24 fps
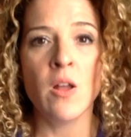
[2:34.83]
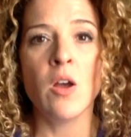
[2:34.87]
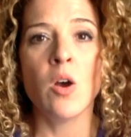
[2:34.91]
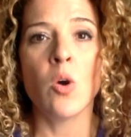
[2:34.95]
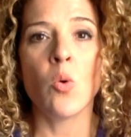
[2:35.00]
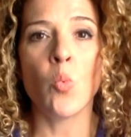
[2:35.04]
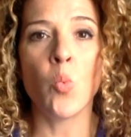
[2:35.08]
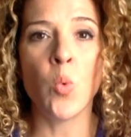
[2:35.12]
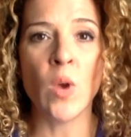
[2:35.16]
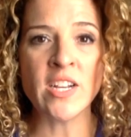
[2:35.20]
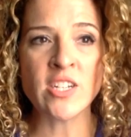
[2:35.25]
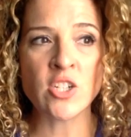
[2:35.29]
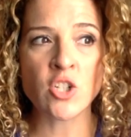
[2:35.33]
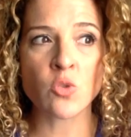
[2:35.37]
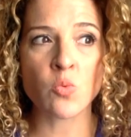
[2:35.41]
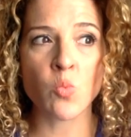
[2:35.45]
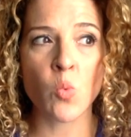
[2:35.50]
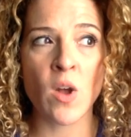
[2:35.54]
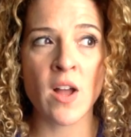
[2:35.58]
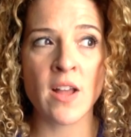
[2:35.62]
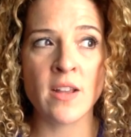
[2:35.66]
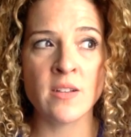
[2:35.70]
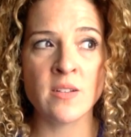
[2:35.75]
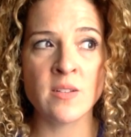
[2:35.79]
Which
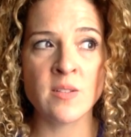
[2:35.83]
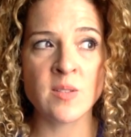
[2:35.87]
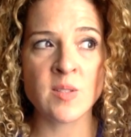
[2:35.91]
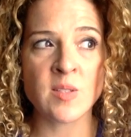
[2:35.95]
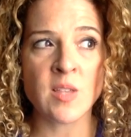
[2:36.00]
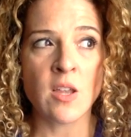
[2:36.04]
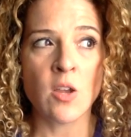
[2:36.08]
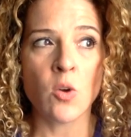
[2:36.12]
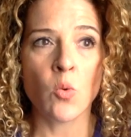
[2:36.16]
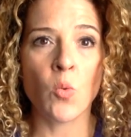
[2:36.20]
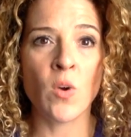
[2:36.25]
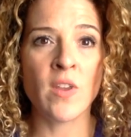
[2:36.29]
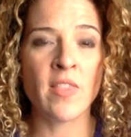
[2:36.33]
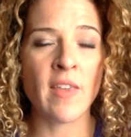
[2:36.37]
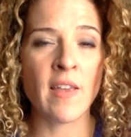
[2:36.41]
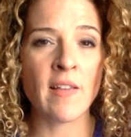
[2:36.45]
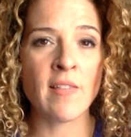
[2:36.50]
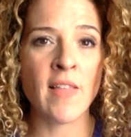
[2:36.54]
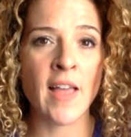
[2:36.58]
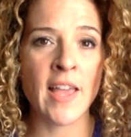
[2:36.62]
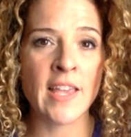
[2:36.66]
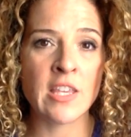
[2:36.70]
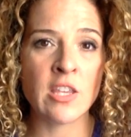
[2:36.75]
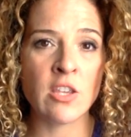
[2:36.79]
ones would they
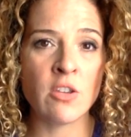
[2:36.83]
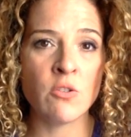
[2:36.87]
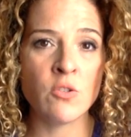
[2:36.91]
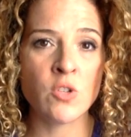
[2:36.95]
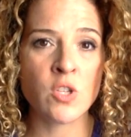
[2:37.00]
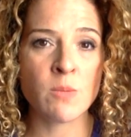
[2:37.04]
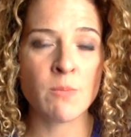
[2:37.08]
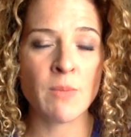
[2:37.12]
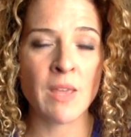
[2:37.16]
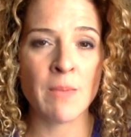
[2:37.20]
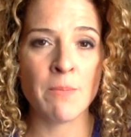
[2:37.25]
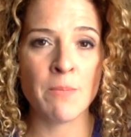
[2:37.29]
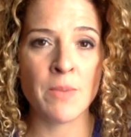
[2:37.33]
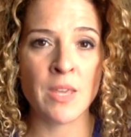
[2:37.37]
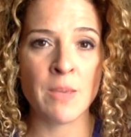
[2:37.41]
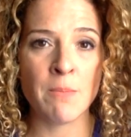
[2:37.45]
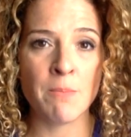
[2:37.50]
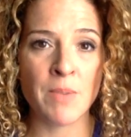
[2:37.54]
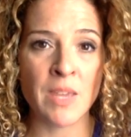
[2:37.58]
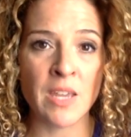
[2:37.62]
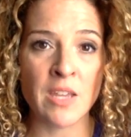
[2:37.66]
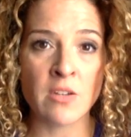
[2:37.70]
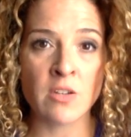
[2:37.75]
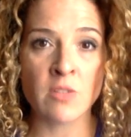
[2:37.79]
like you to maybe
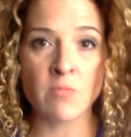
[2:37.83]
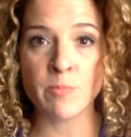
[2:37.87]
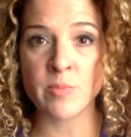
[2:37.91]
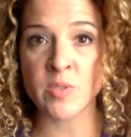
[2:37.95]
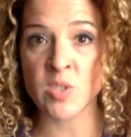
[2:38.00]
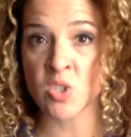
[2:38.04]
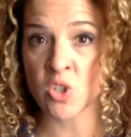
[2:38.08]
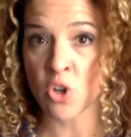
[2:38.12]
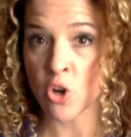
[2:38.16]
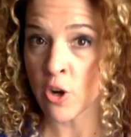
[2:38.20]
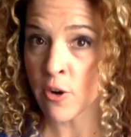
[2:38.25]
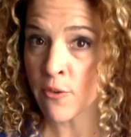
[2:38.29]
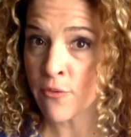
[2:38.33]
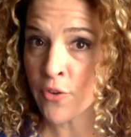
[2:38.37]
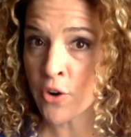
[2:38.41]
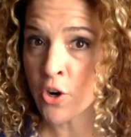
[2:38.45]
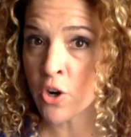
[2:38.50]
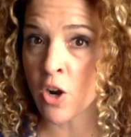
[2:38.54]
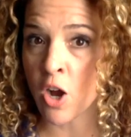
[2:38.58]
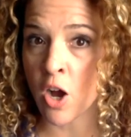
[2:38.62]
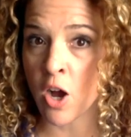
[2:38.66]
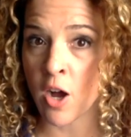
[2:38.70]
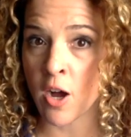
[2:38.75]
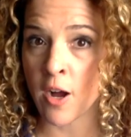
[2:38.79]
be an
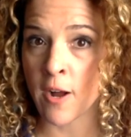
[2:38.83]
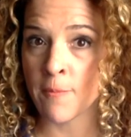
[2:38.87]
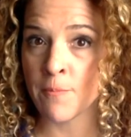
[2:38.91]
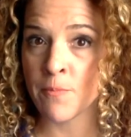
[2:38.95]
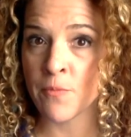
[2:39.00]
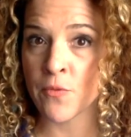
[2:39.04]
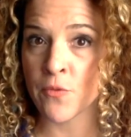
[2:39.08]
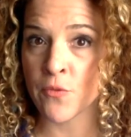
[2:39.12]
observer on